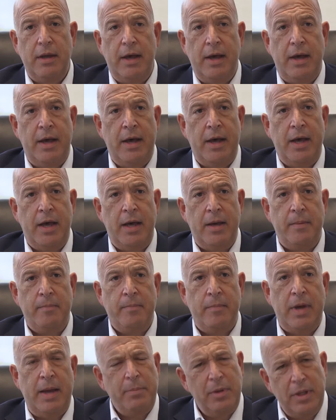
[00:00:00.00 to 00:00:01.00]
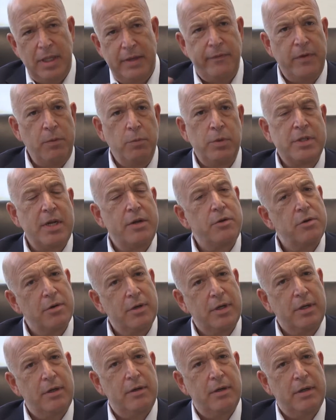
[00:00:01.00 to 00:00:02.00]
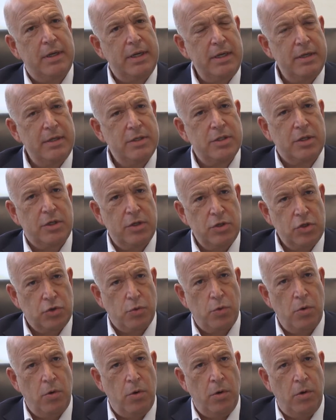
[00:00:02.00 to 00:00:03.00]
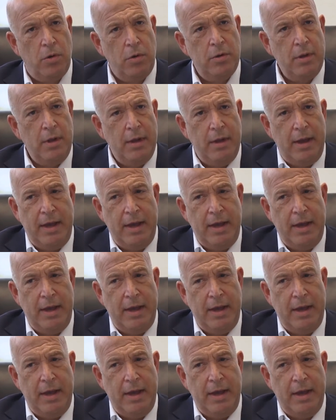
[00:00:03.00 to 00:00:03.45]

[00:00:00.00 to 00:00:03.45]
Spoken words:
I believe it was under his control,